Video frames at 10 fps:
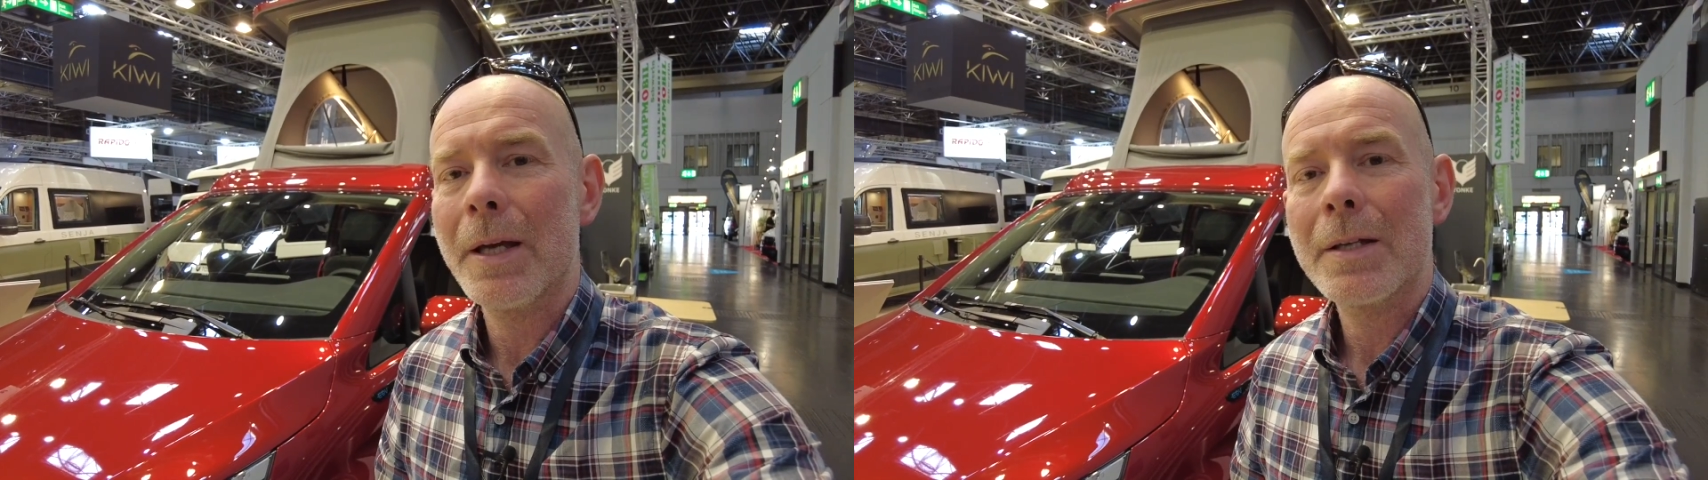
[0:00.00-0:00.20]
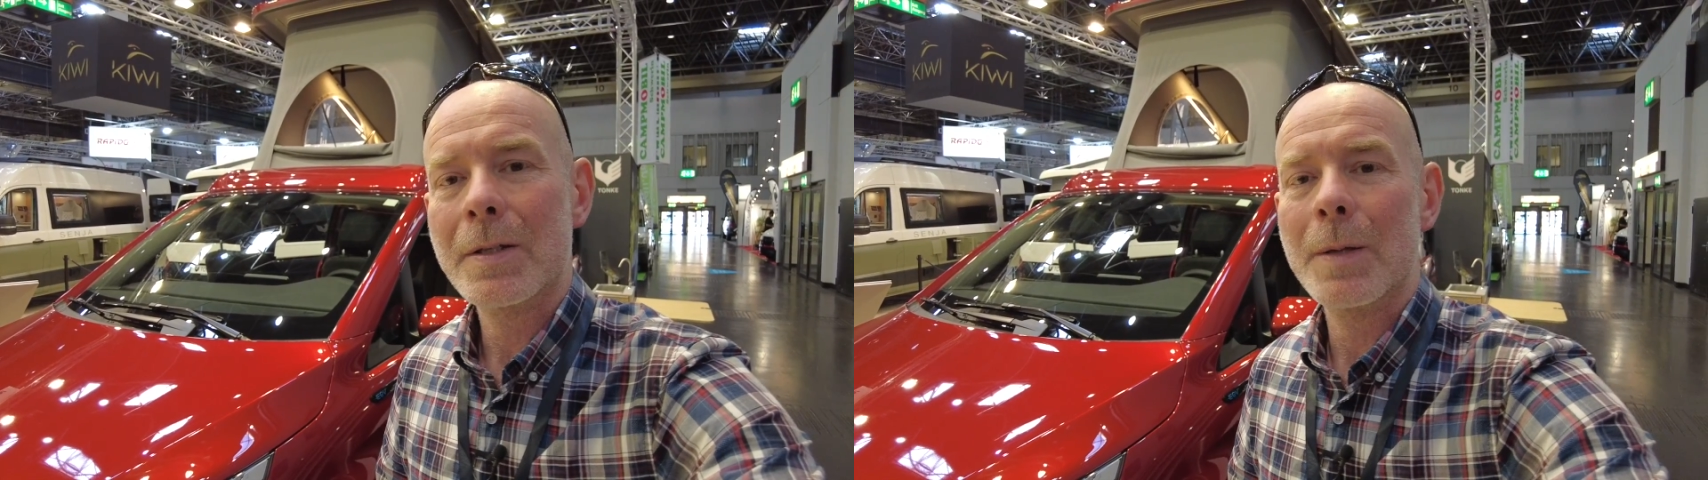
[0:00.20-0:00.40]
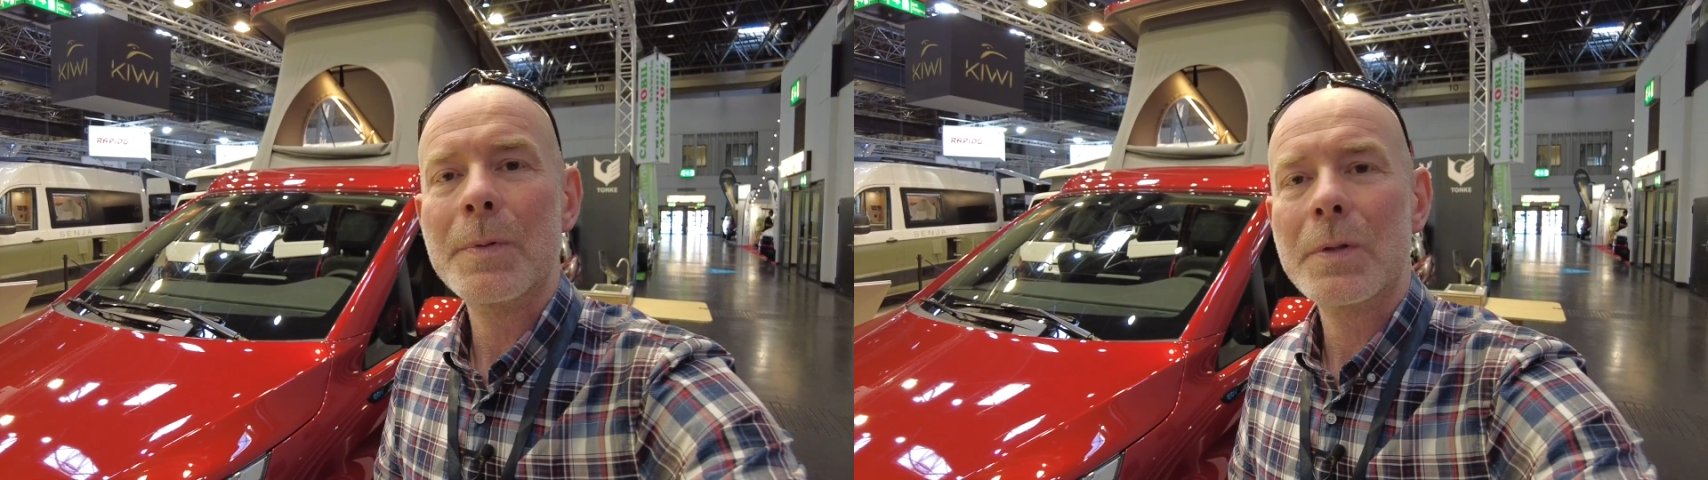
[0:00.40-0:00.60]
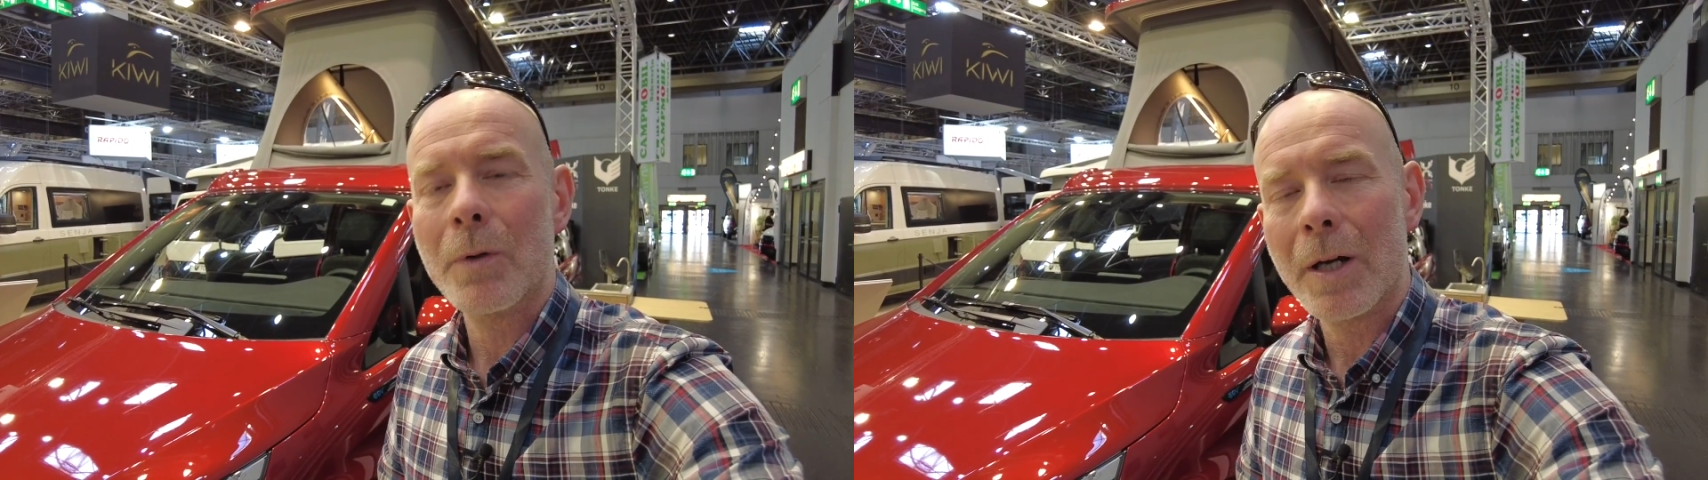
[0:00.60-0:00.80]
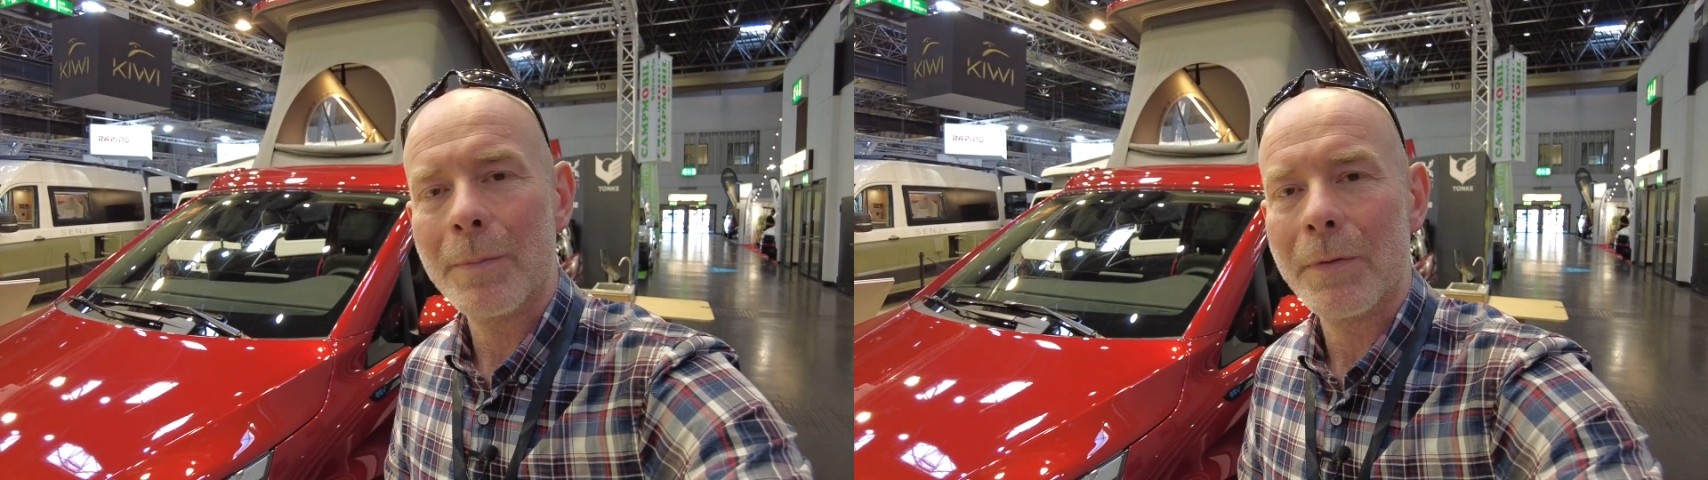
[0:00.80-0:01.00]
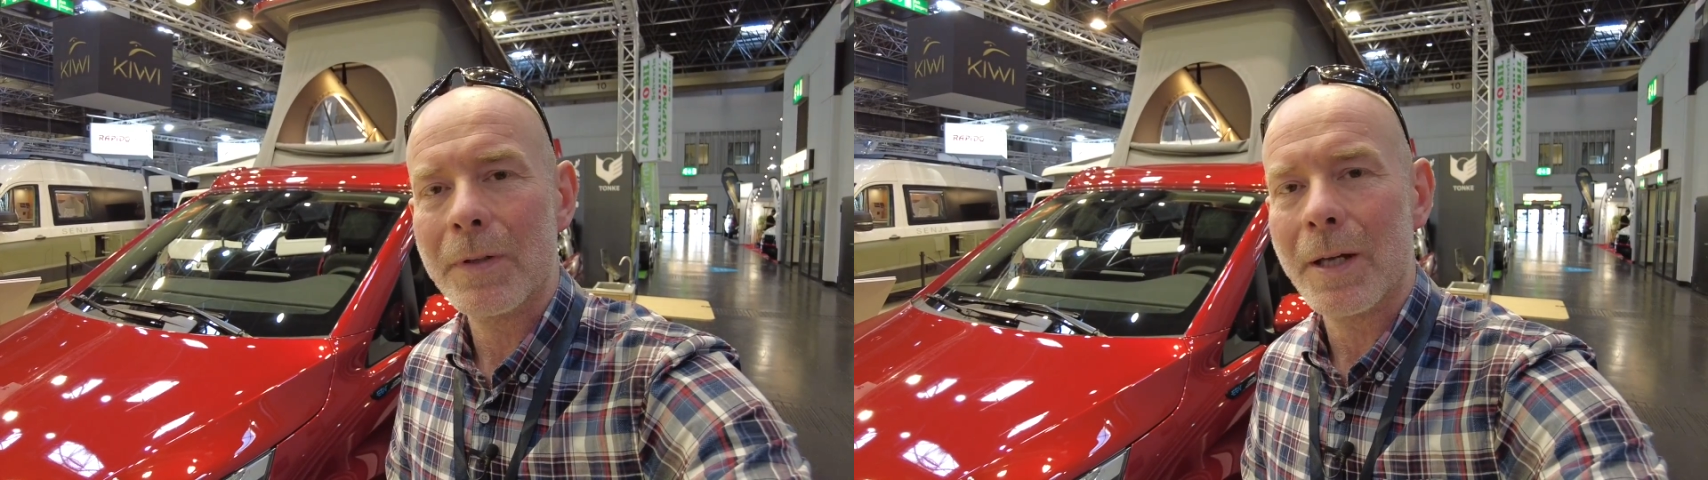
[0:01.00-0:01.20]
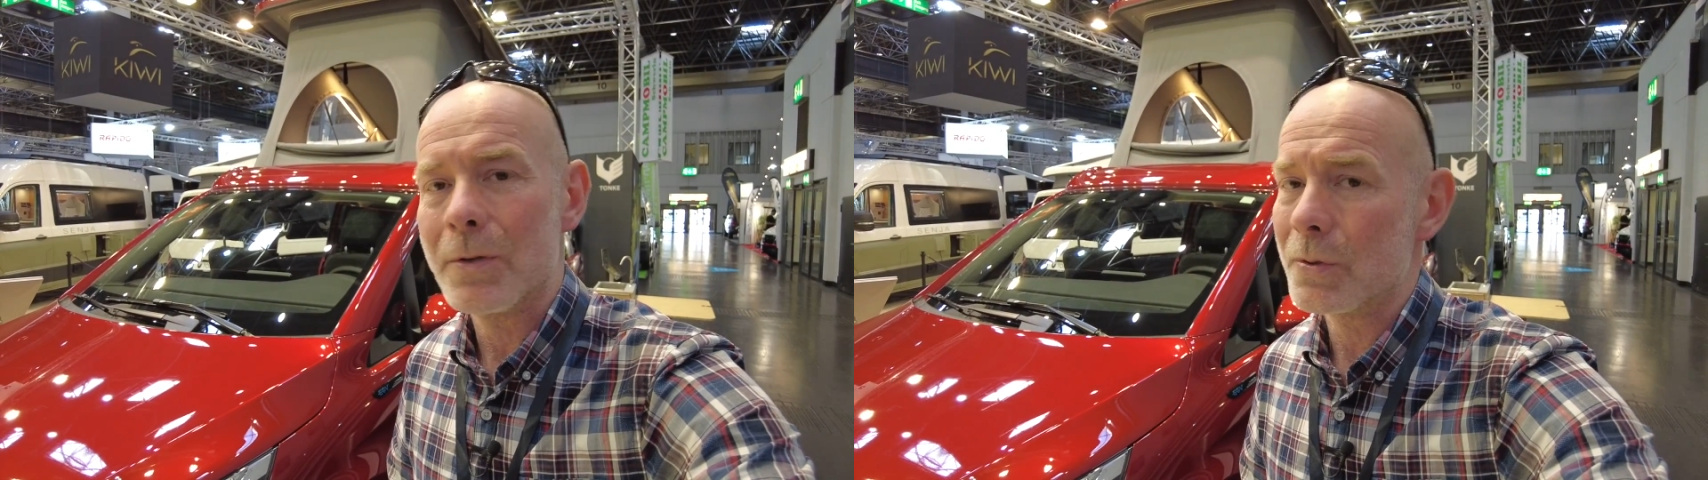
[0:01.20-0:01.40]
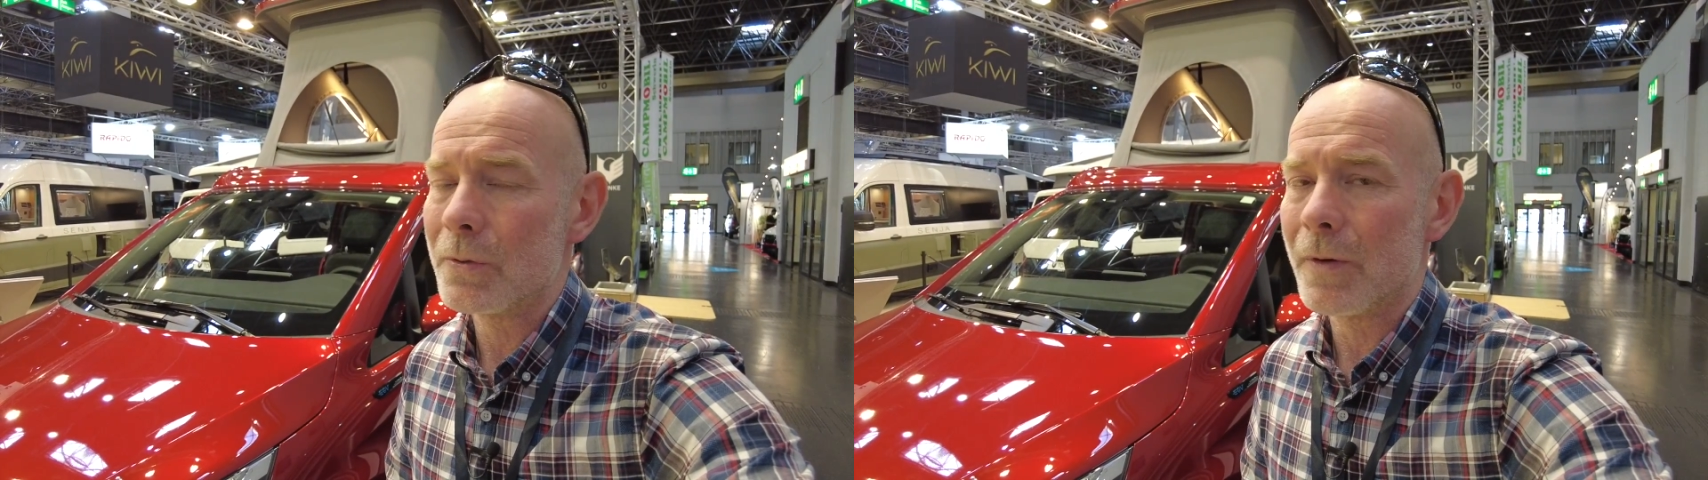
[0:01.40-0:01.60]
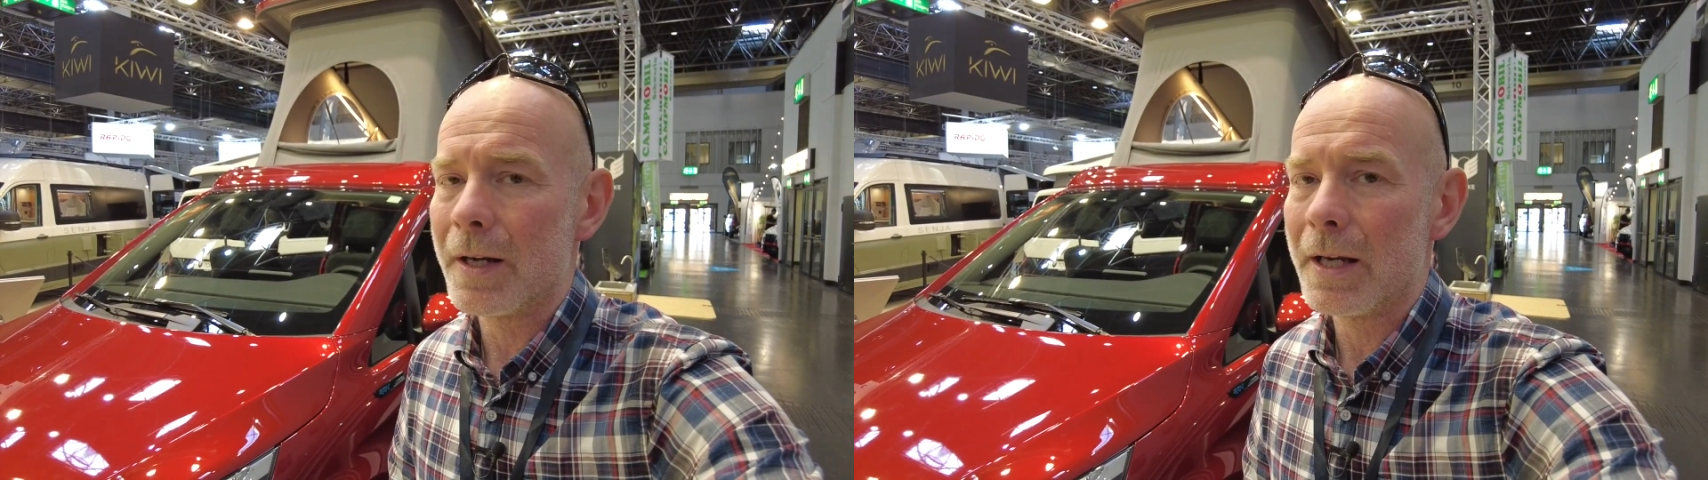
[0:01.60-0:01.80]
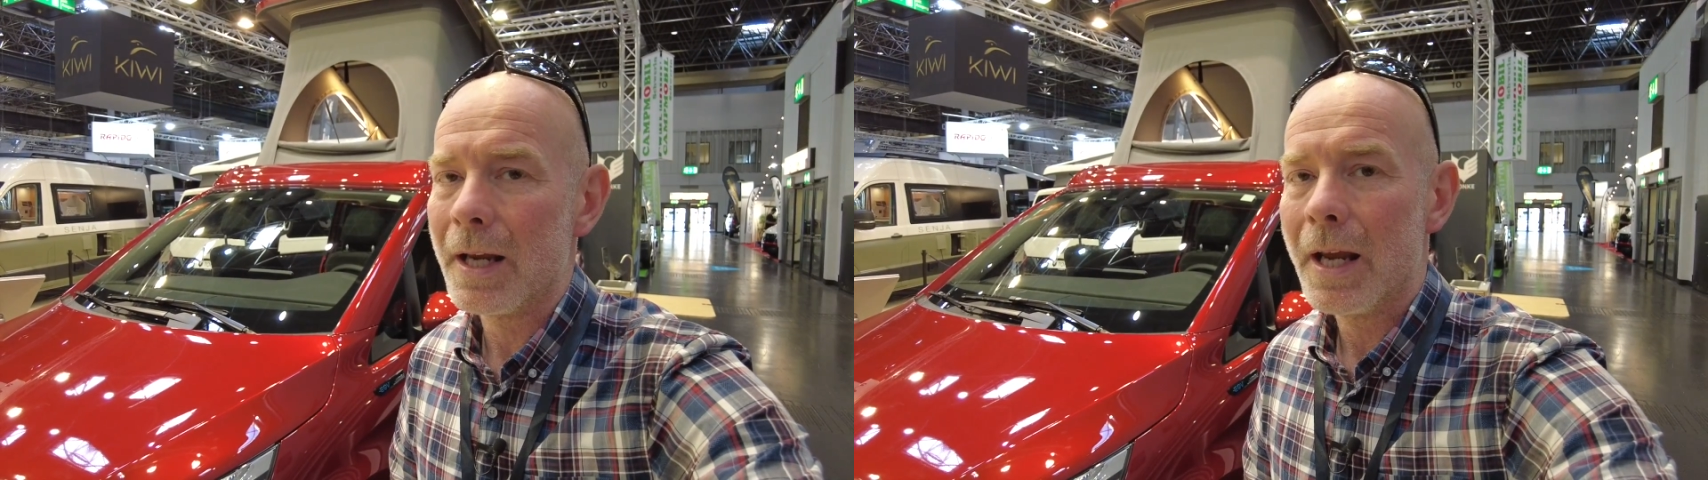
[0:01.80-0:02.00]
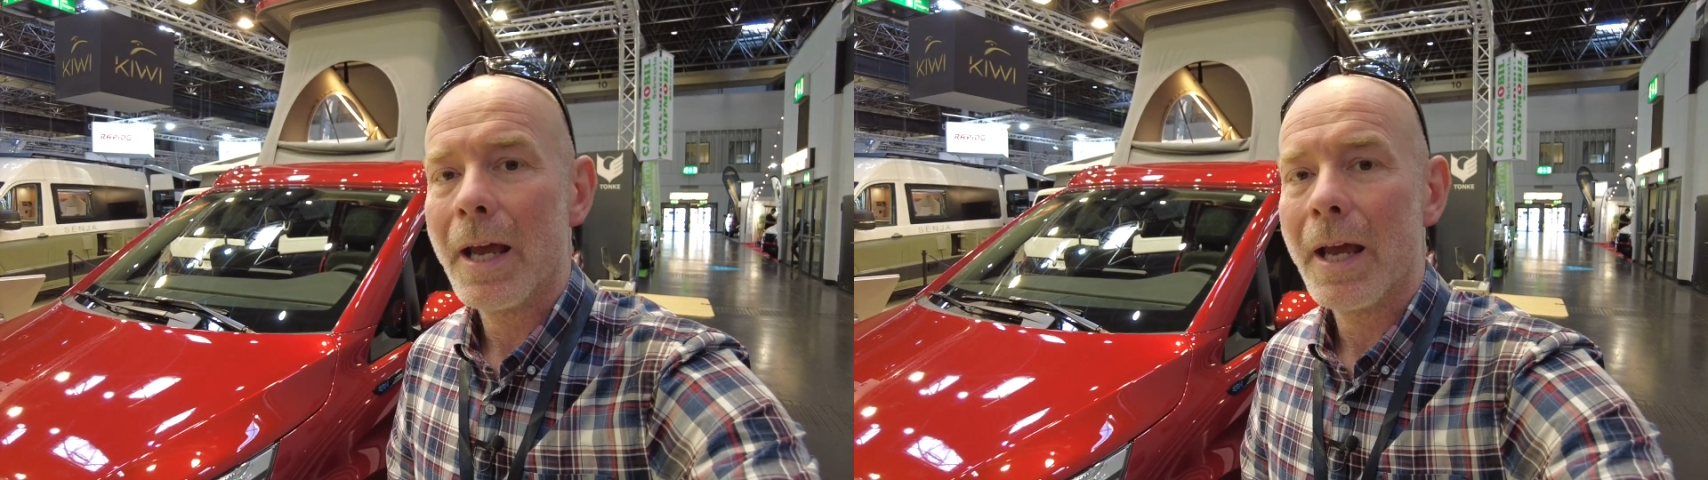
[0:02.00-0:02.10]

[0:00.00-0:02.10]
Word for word: subscribe if you don't already,